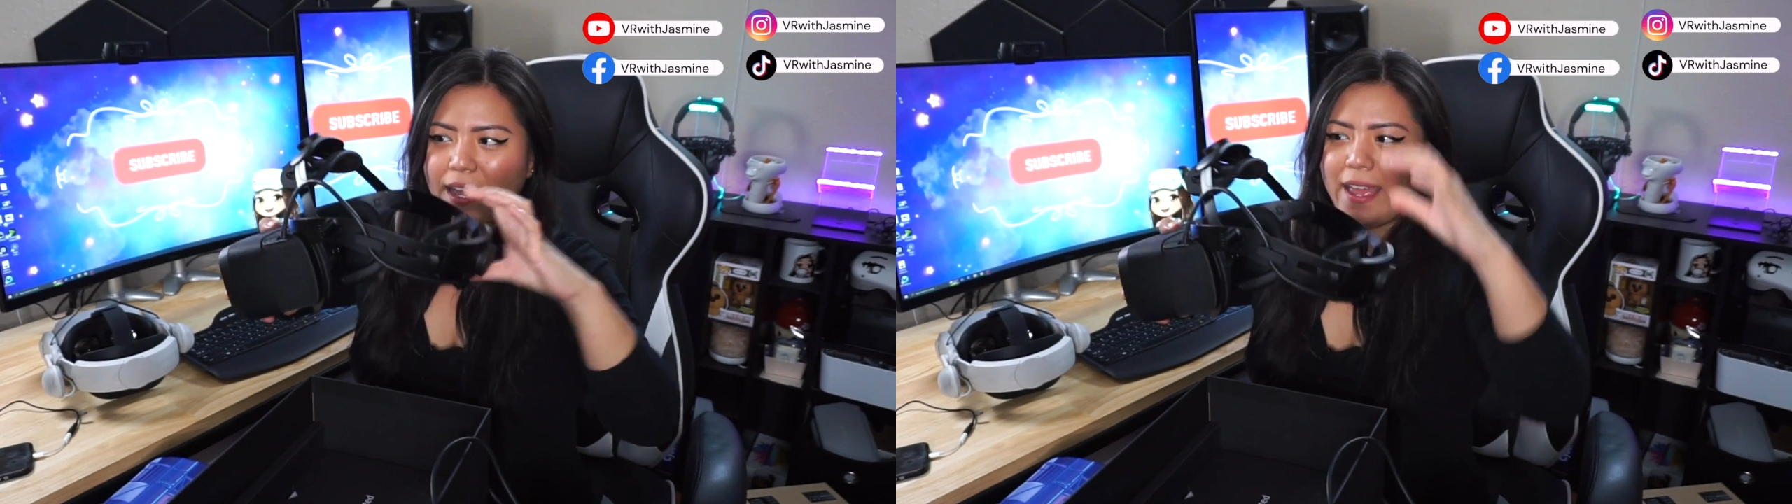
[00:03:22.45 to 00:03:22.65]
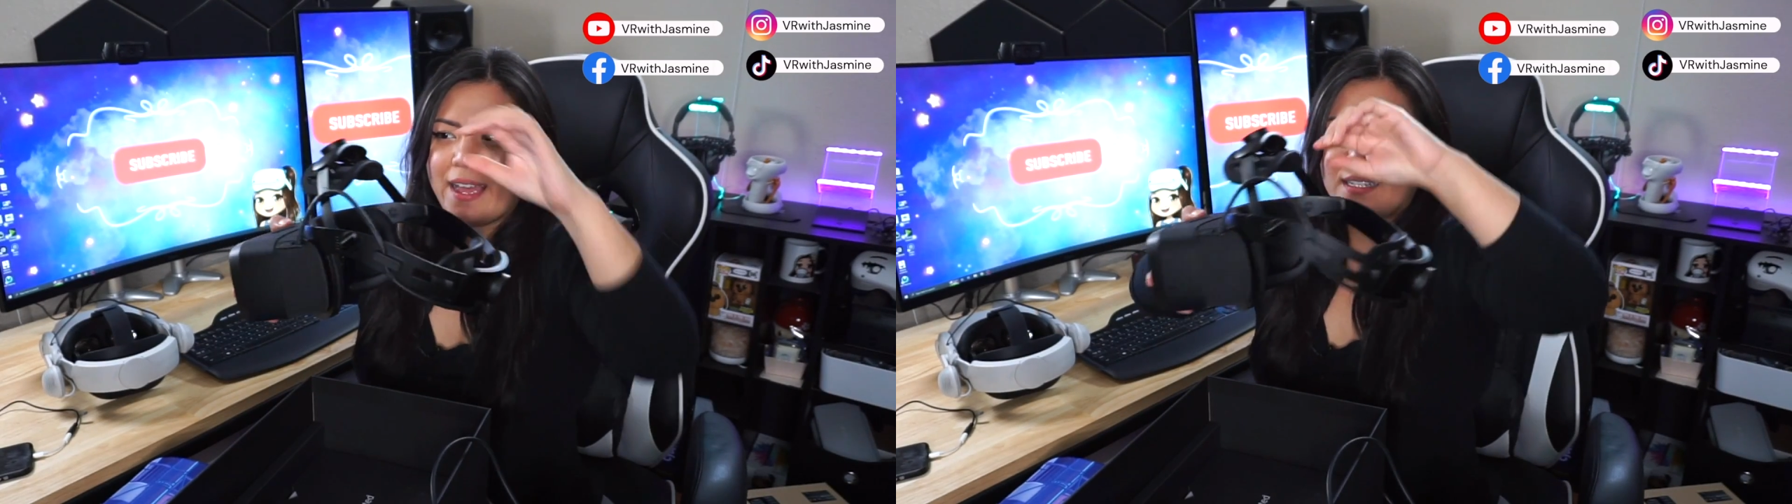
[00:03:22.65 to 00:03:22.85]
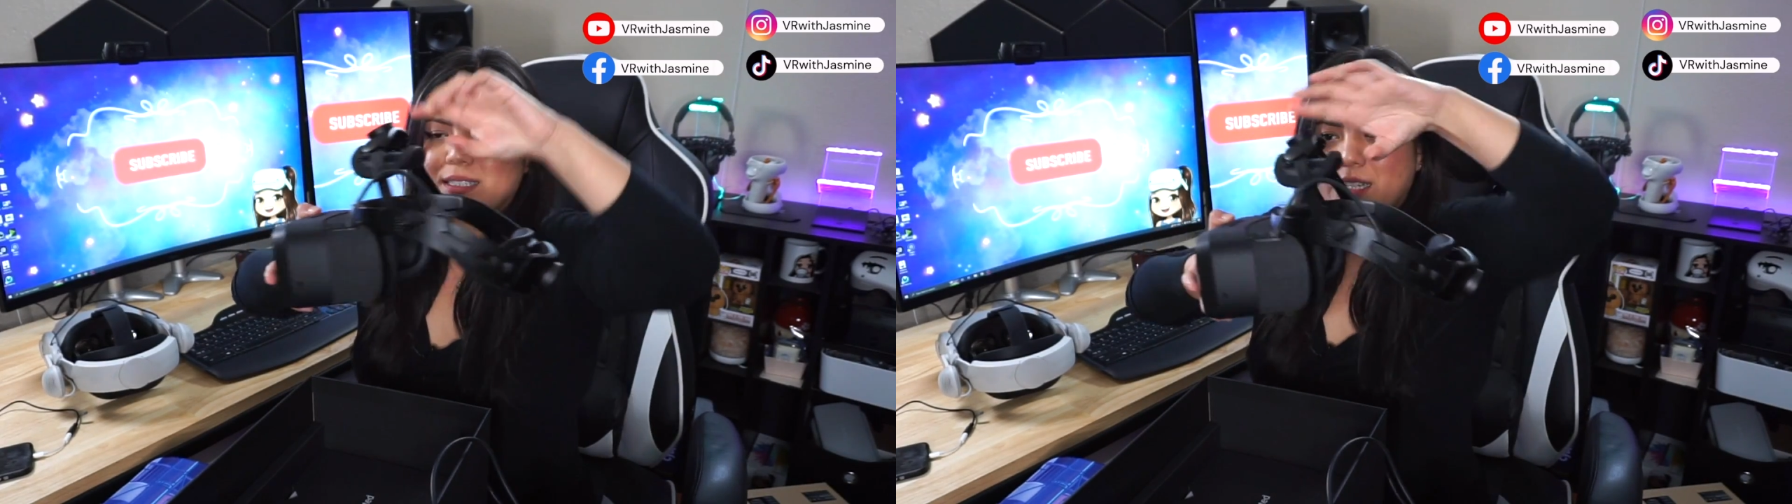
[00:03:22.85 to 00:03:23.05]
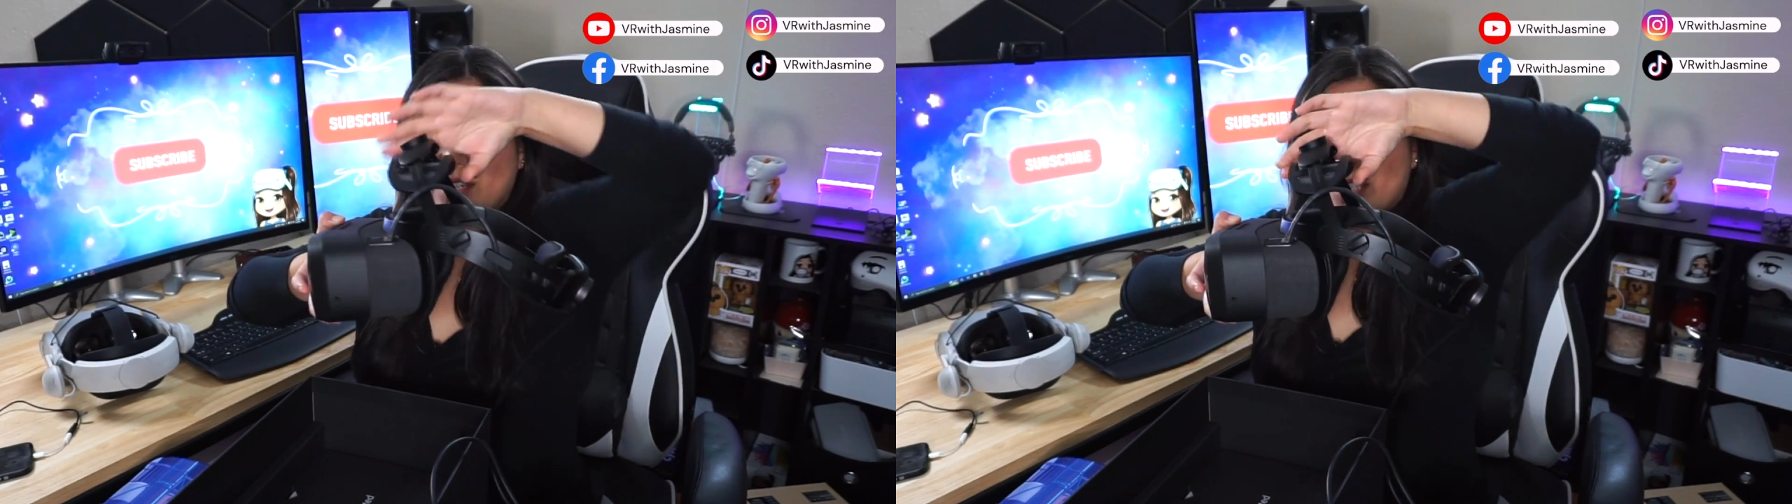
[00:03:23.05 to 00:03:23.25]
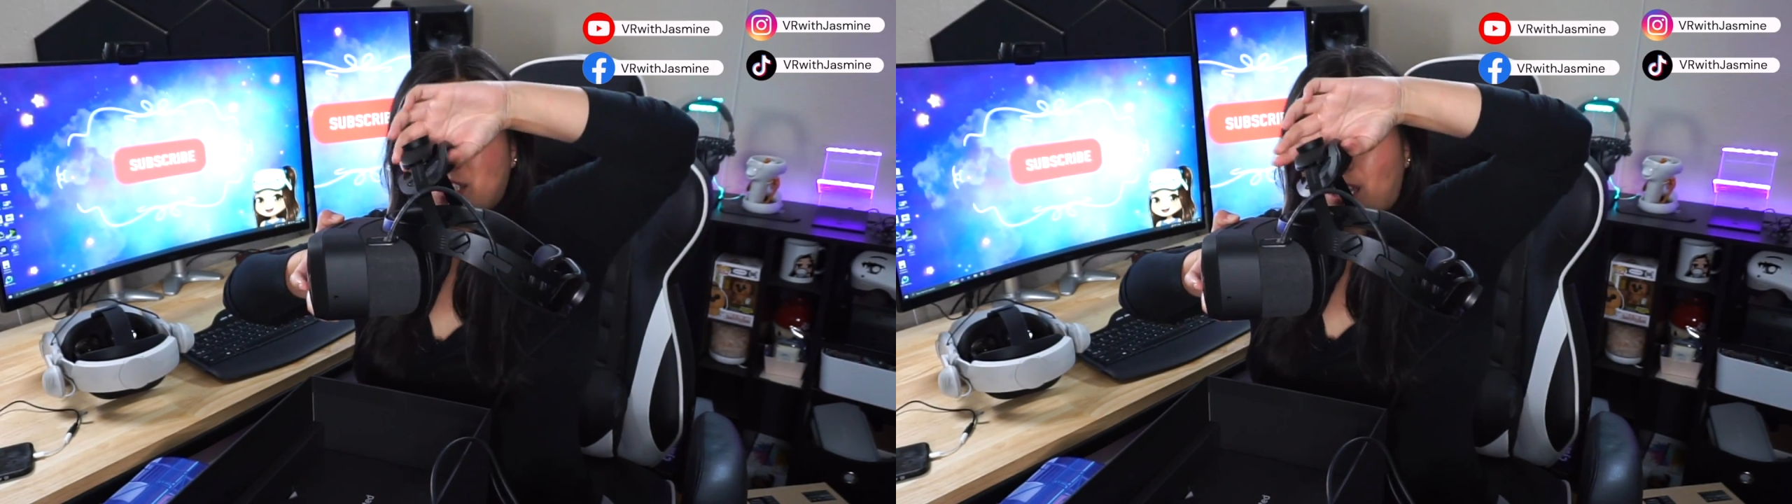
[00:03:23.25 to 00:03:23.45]
and
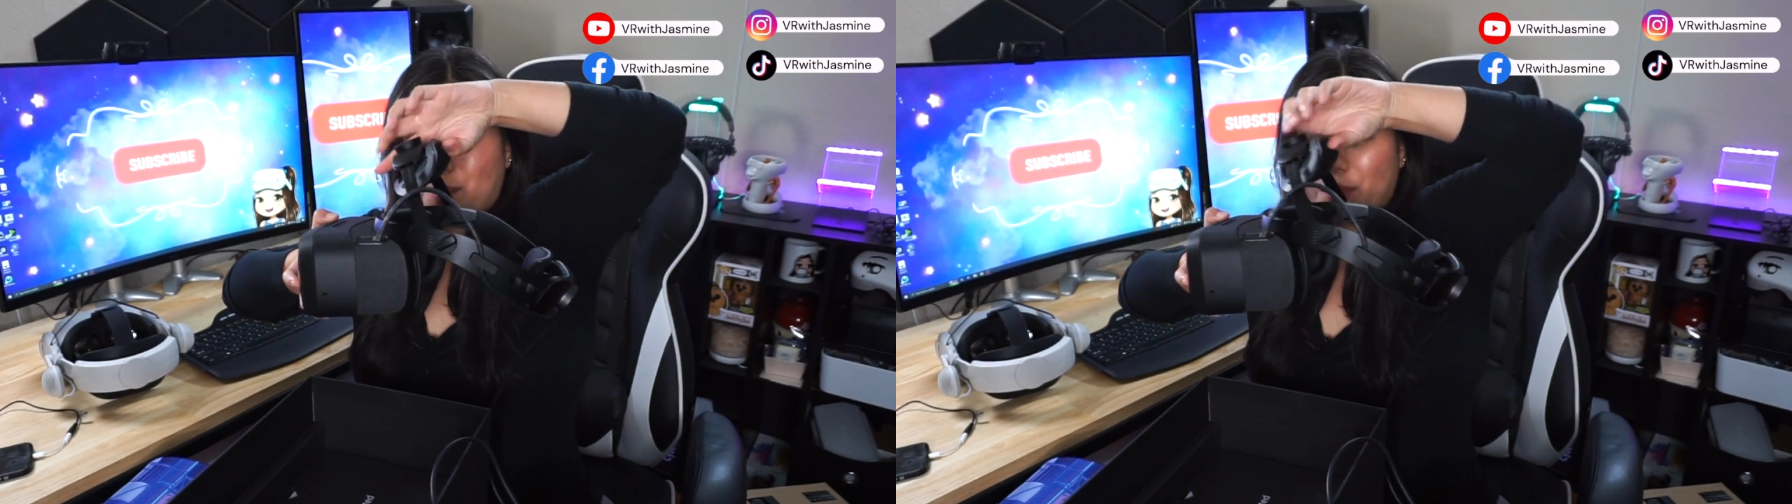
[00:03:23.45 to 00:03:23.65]
this top